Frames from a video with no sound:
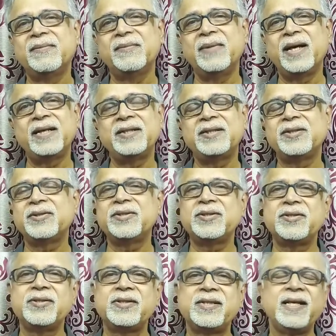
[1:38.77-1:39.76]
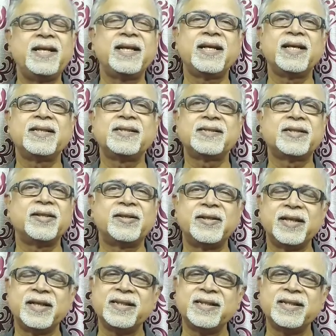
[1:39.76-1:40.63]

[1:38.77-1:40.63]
man chose to sin against God.